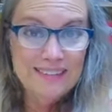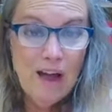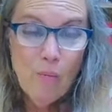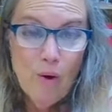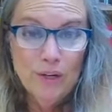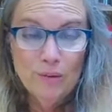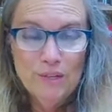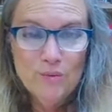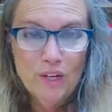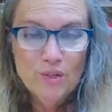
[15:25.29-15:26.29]
I won't. It'll be
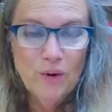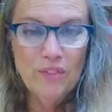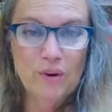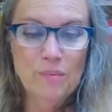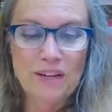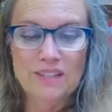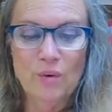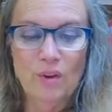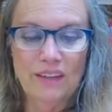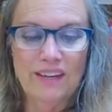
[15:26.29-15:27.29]
2023 when I see
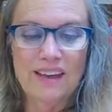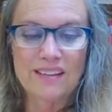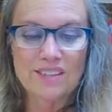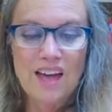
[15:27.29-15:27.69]
you all again next.